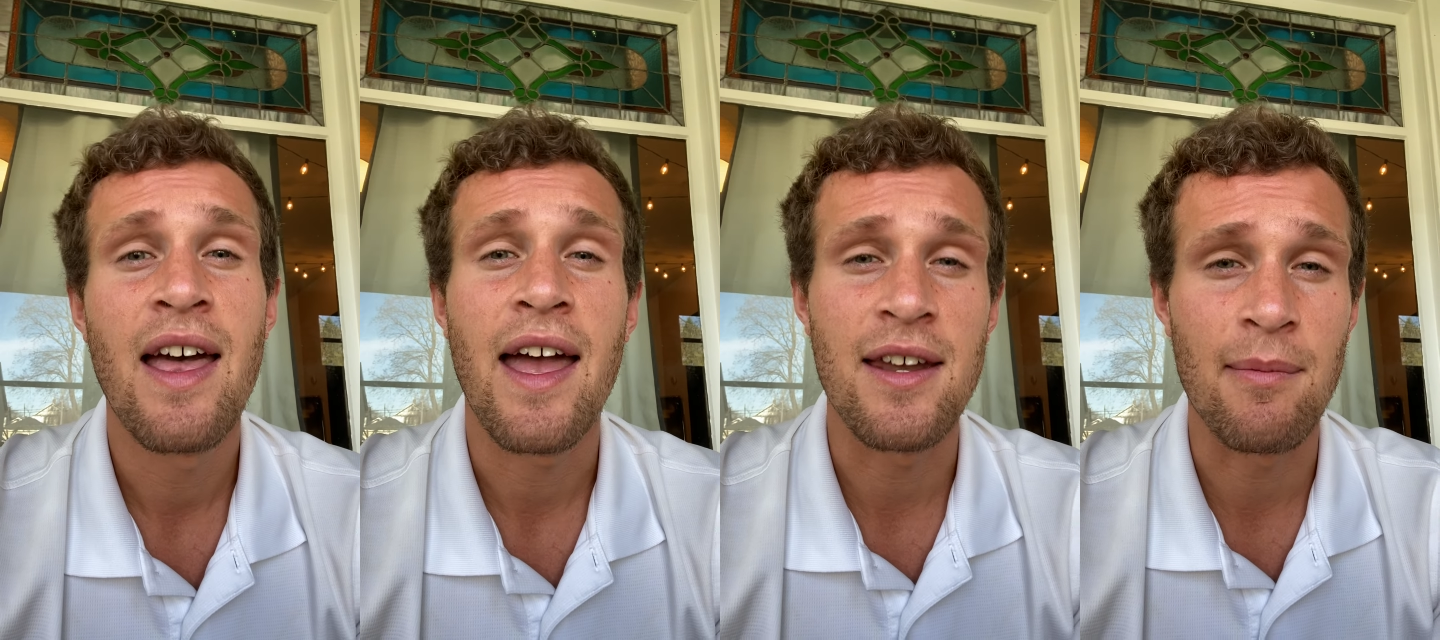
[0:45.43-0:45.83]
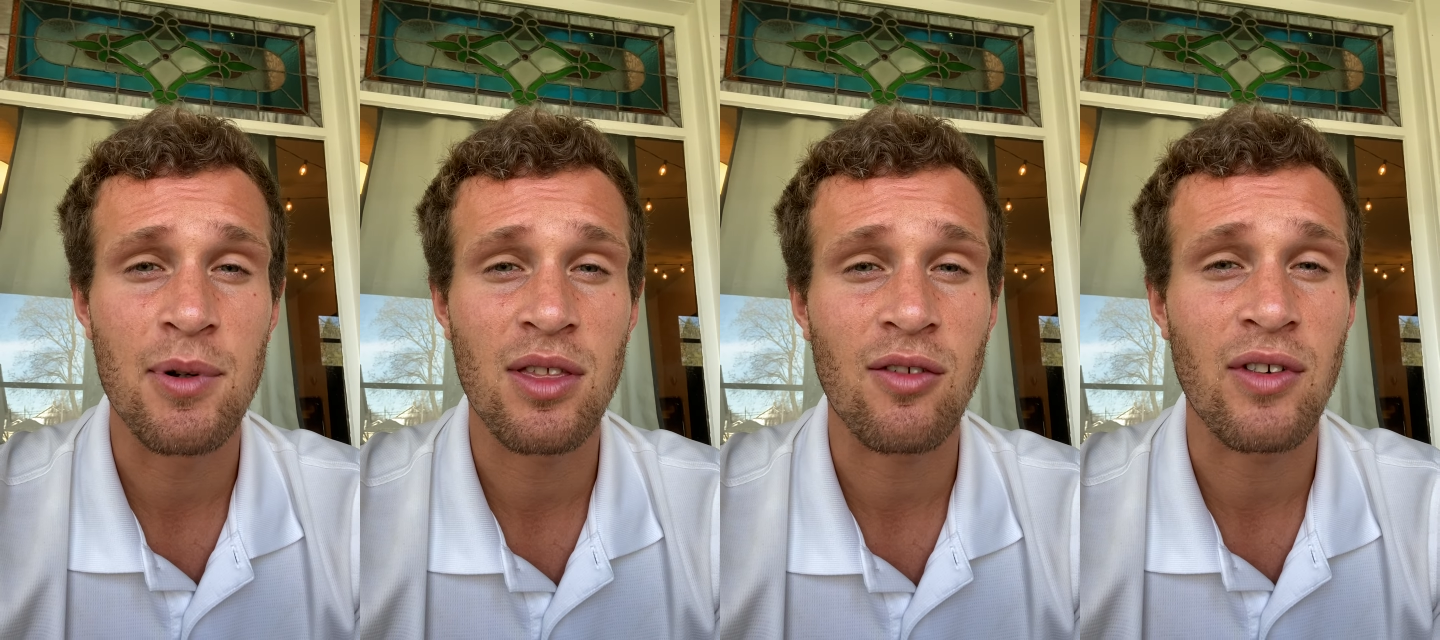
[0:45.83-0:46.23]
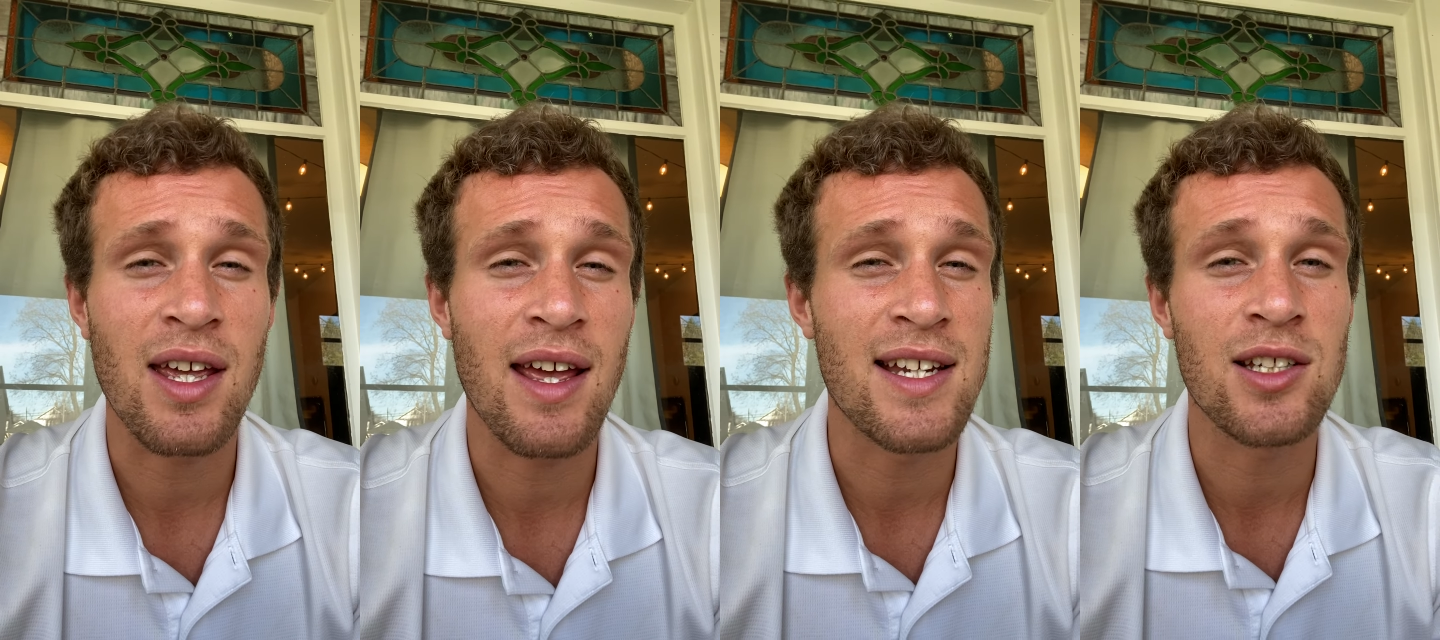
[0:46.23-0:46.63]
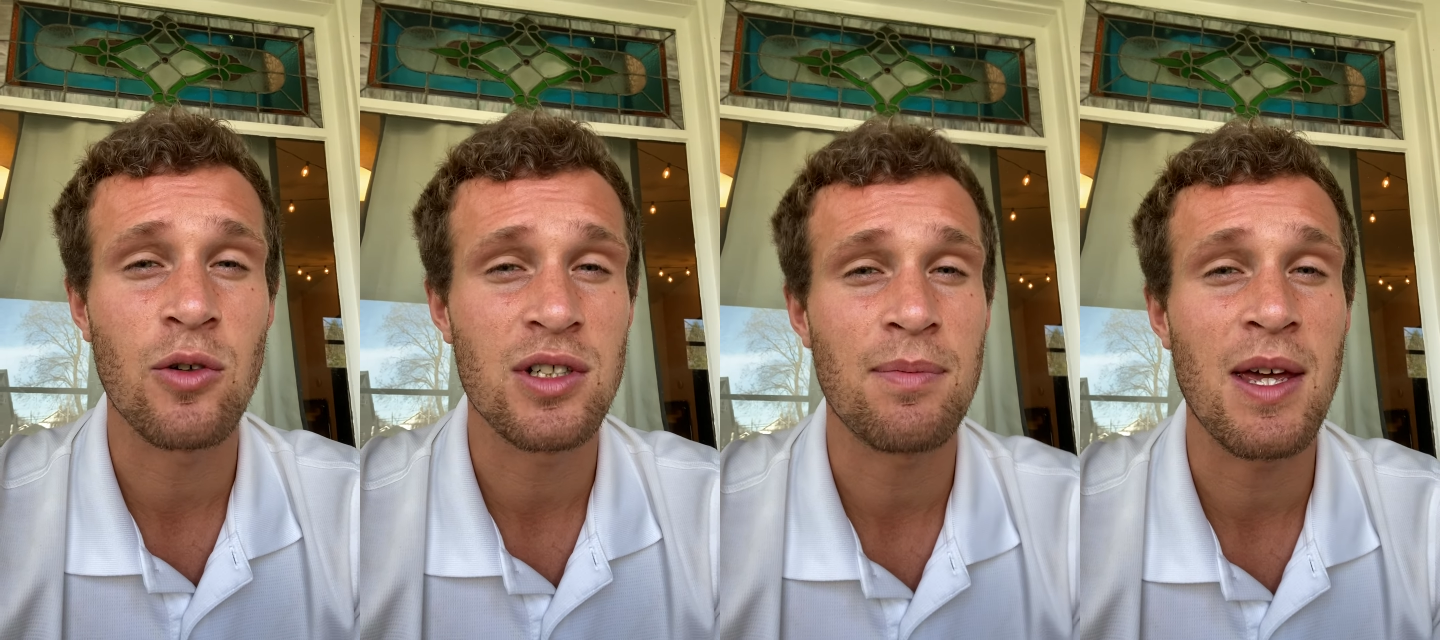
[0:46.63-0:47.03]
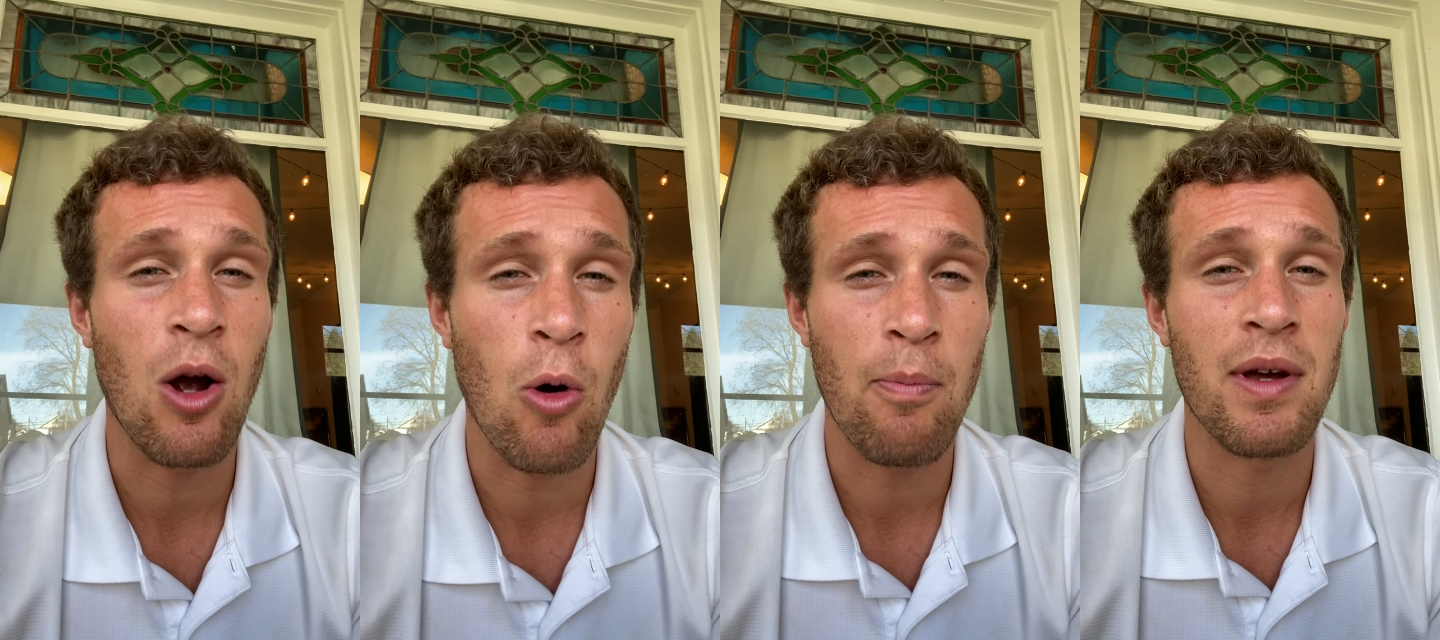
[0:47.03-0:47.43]
And number three, it is going to be
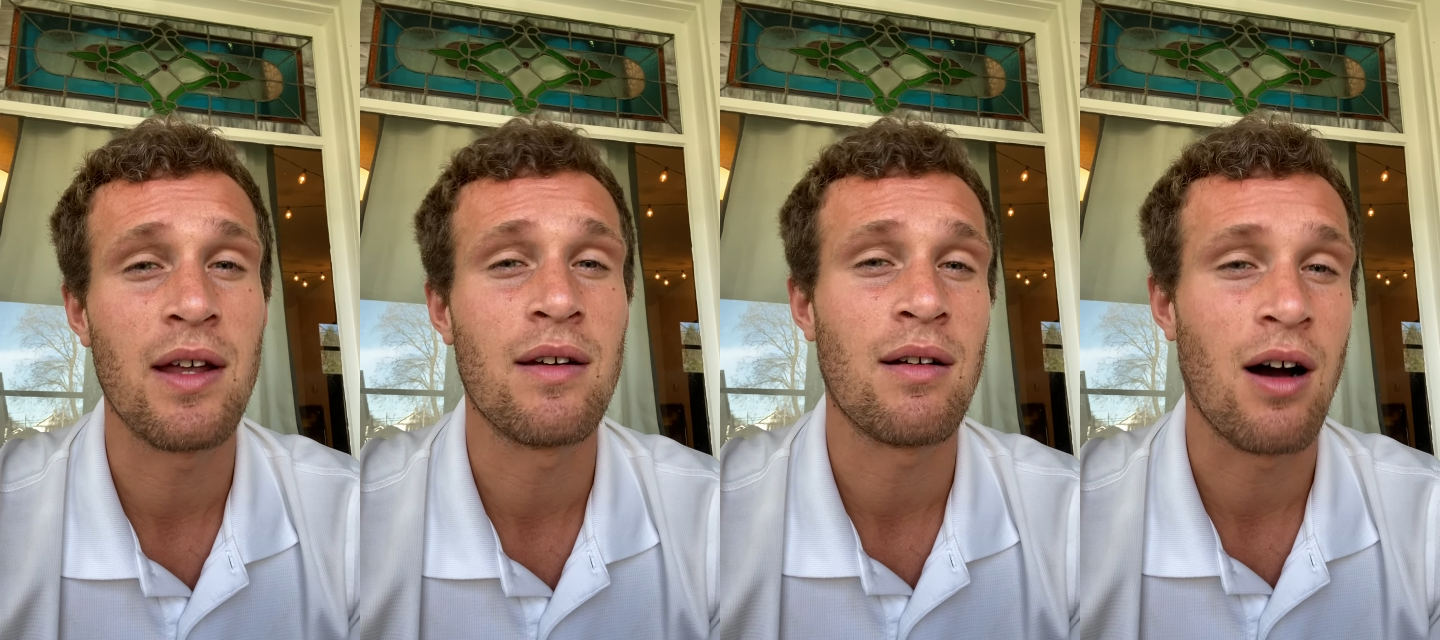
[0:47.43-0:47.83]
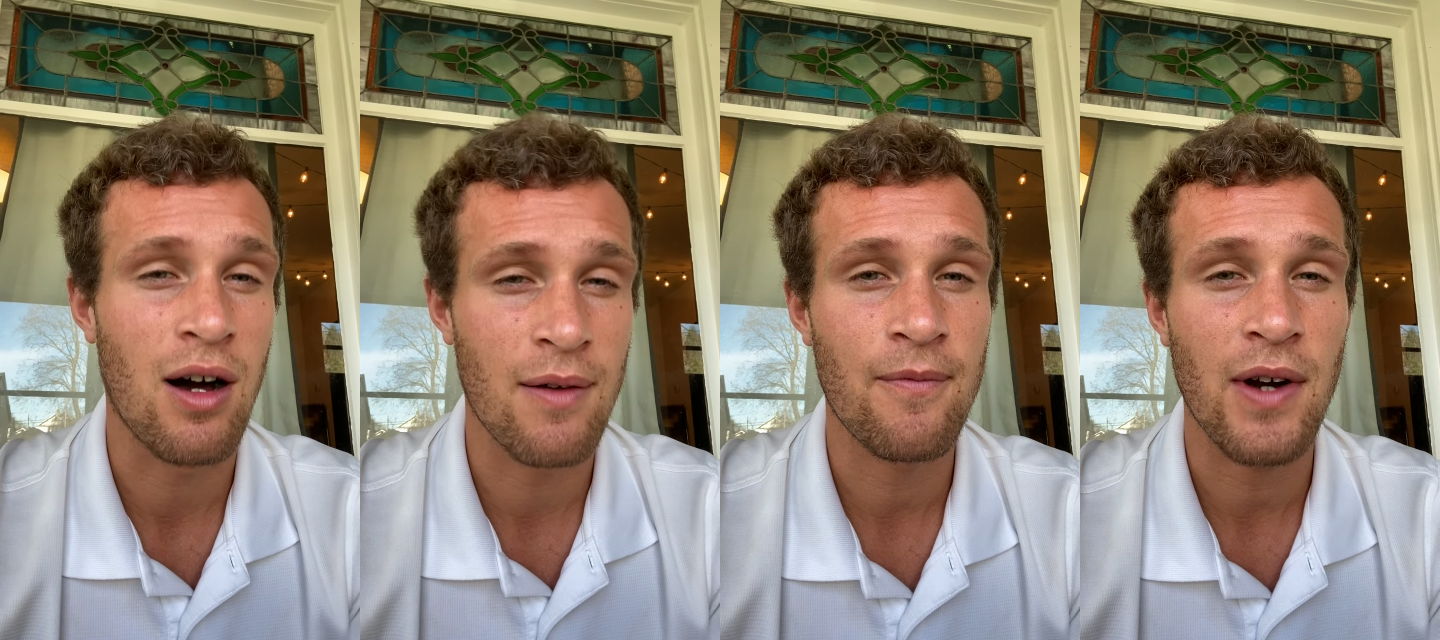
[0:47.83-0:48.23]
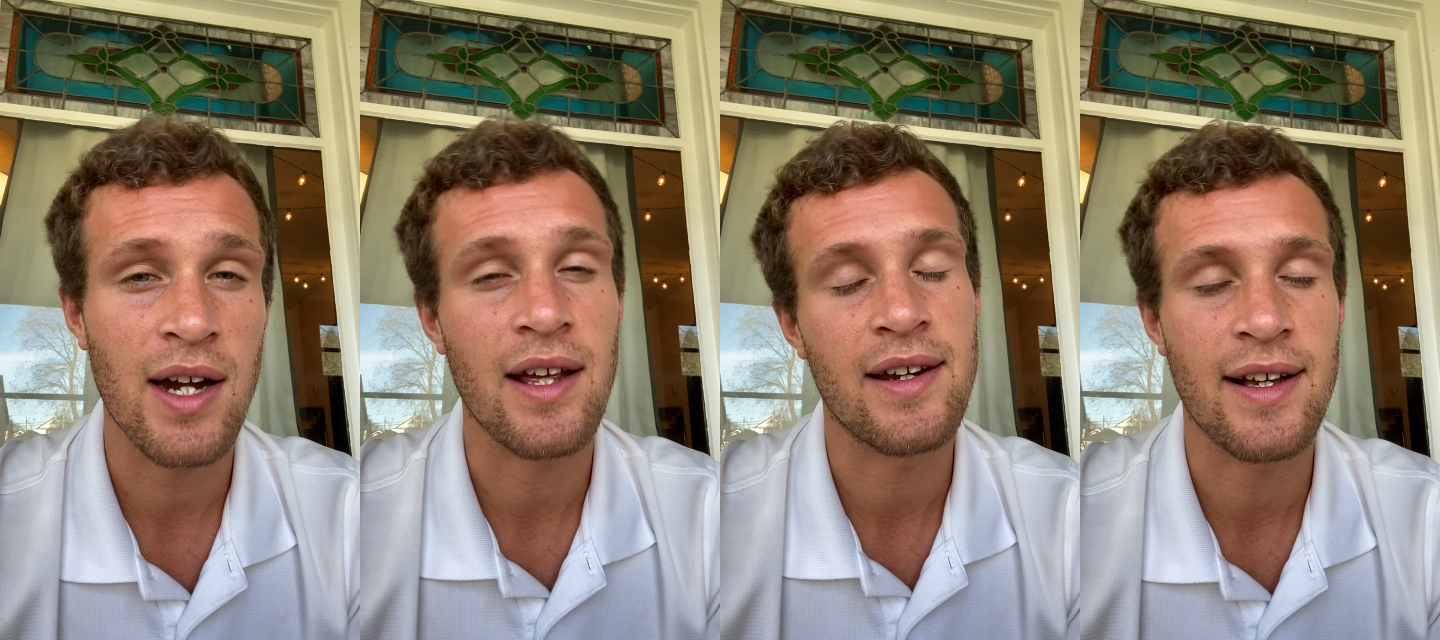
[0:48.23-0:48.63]
open on Friday,